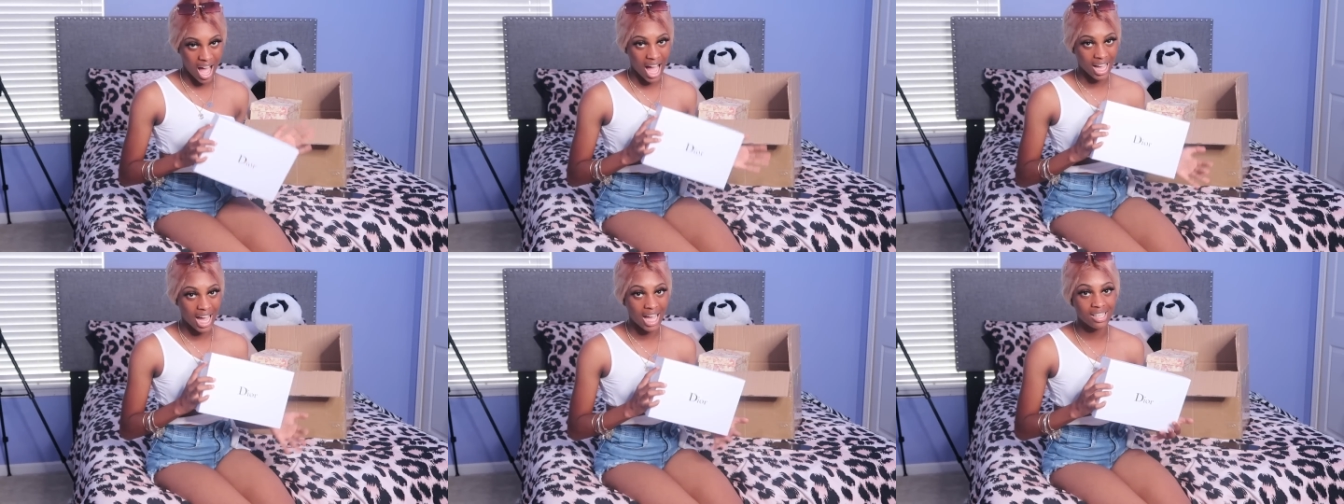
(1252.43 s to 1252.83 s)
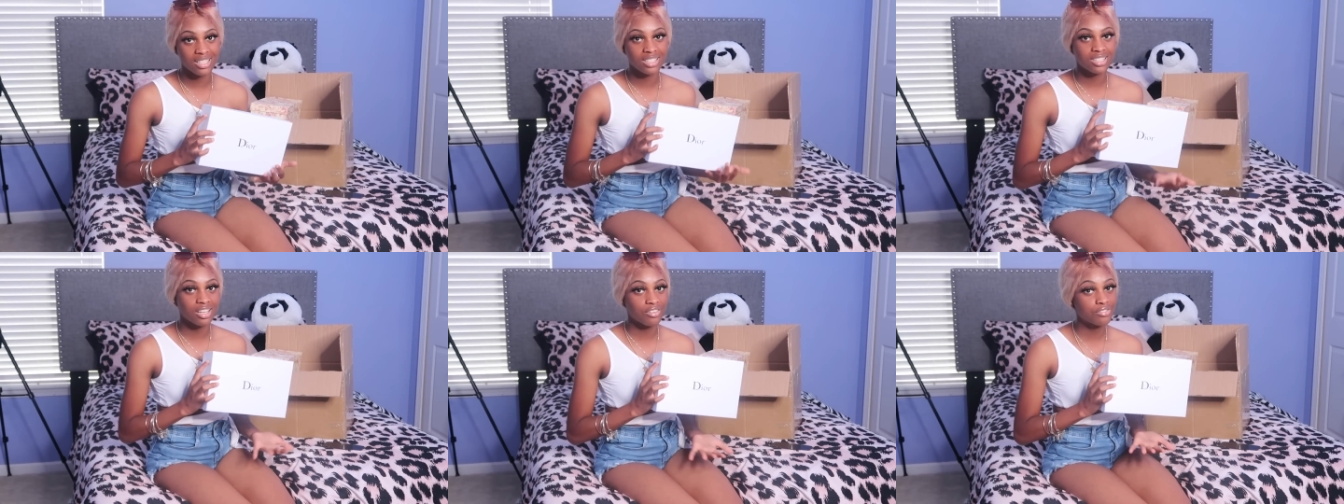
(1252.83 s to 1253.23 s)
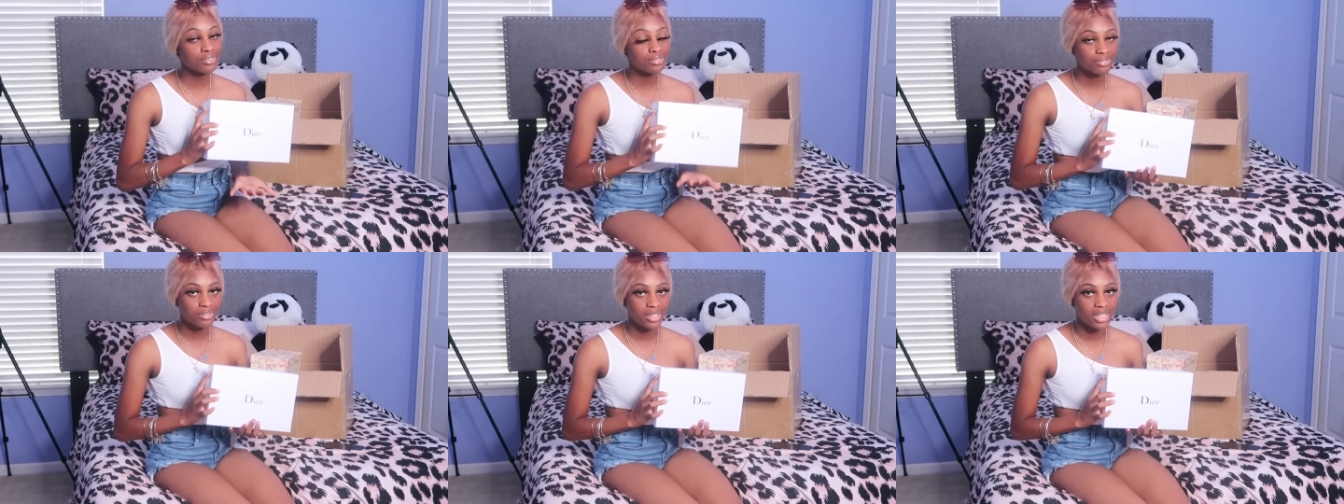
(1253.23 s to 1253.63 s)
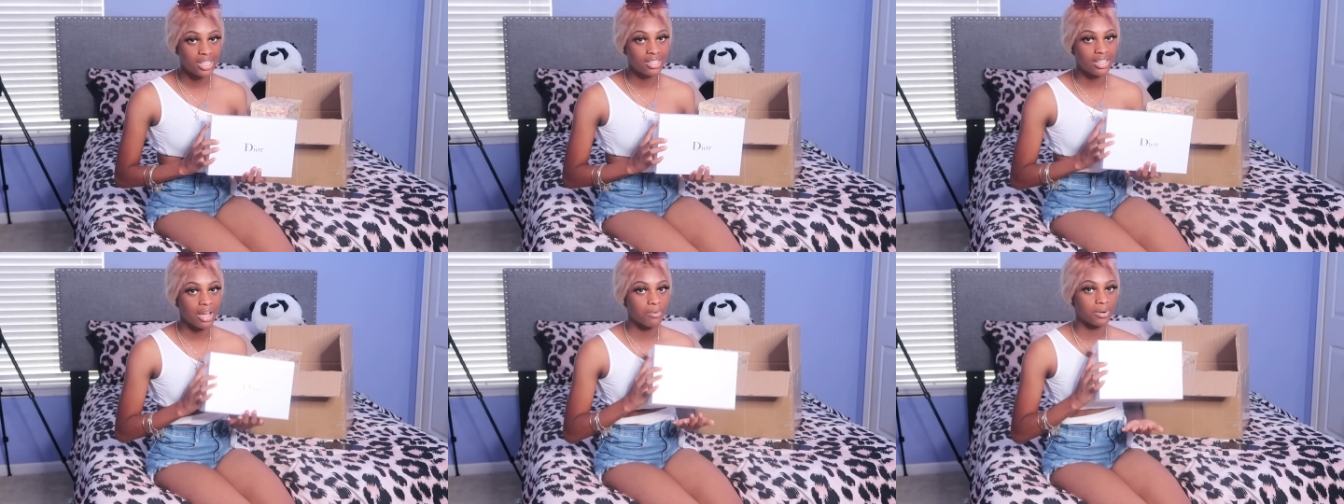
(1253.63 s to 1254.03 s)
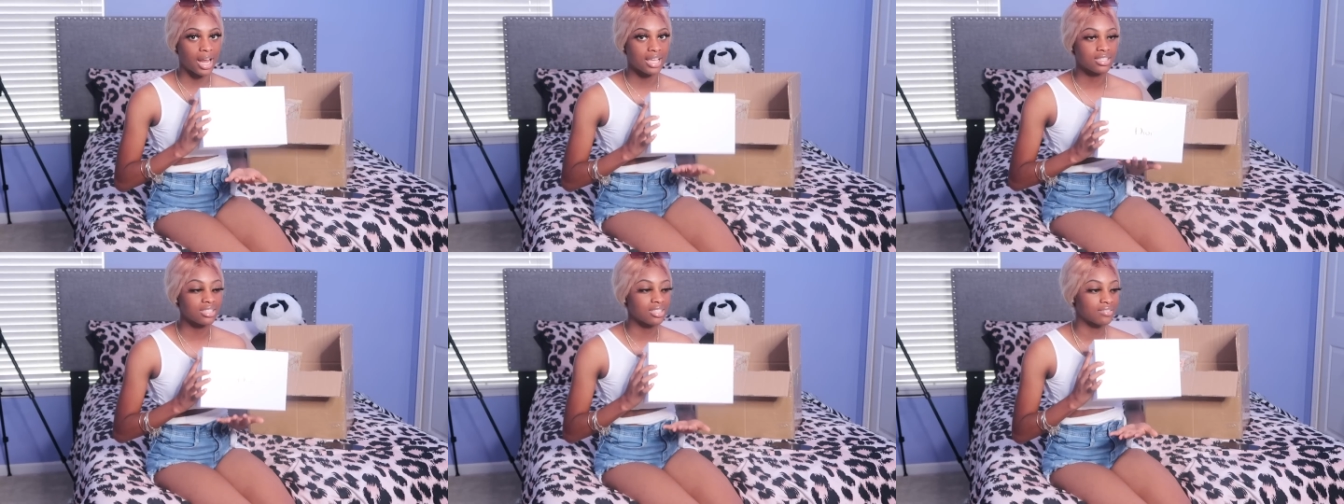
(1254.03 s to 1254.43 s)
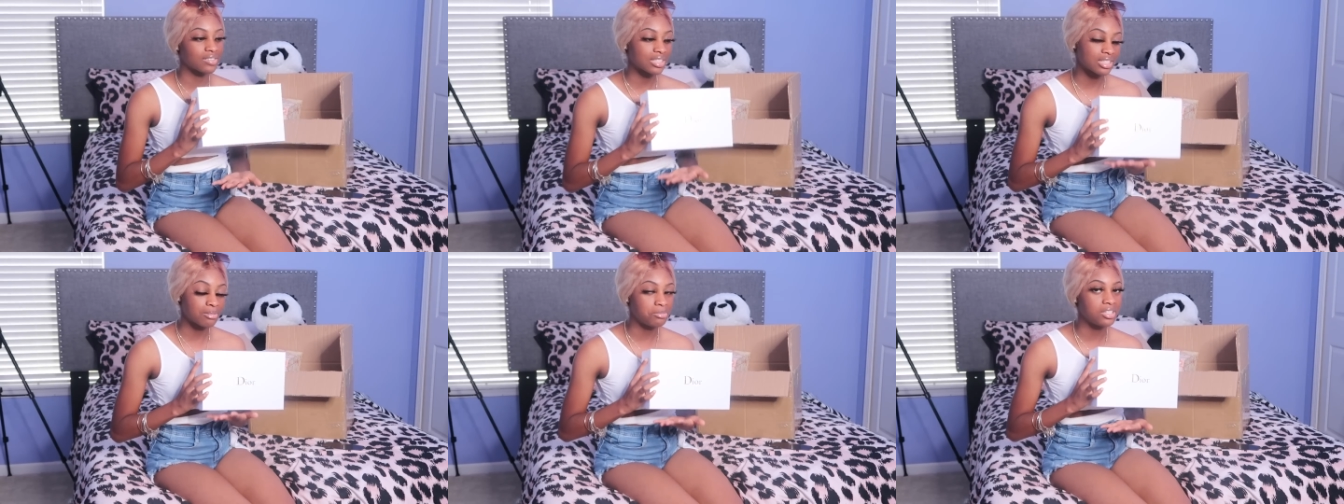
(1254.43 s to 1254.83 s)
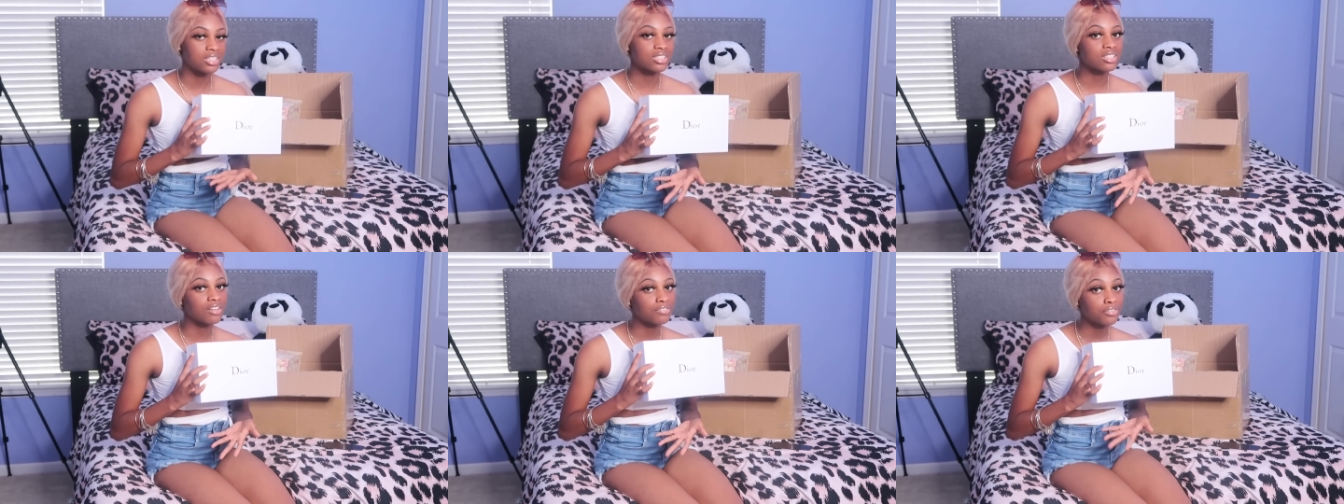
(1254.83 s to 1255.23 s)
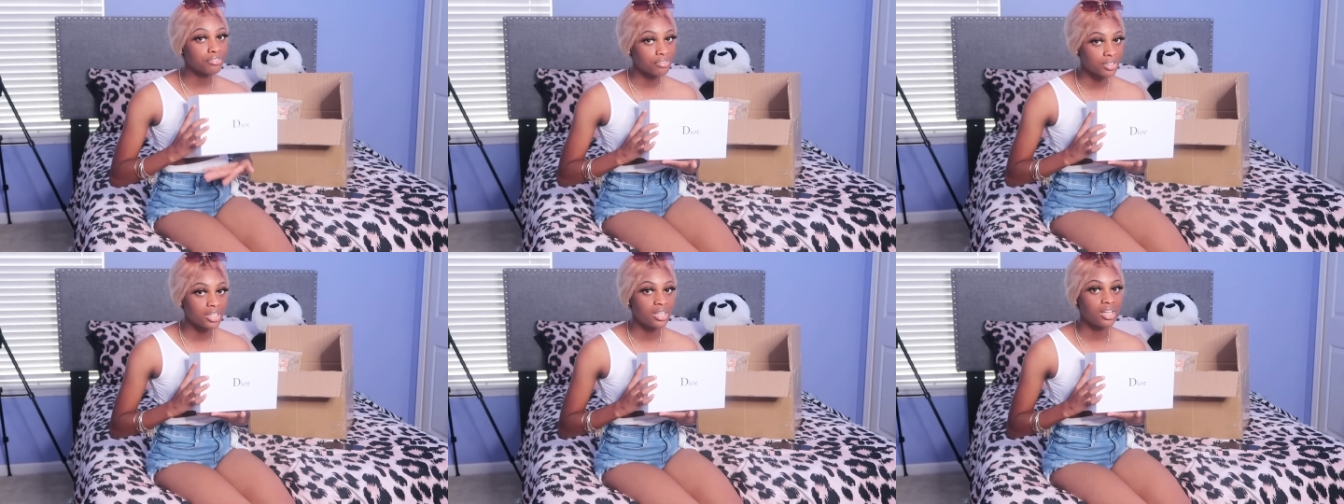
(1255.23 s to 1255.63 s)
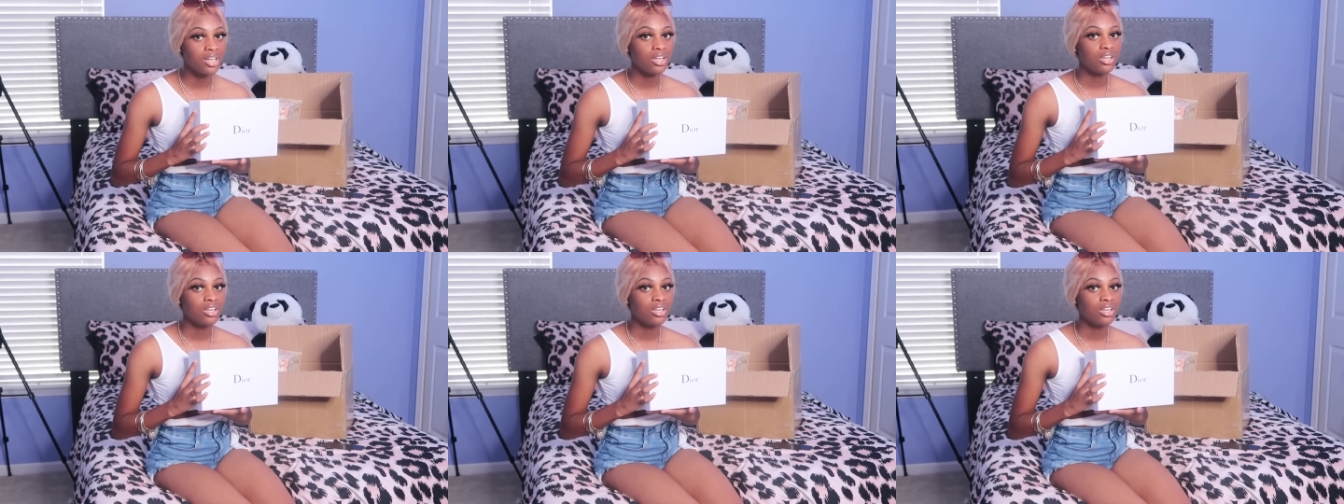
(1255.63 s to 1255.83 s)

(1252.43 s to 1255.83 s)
I got this stuff for free. They were nice enough to send me this stuff for free.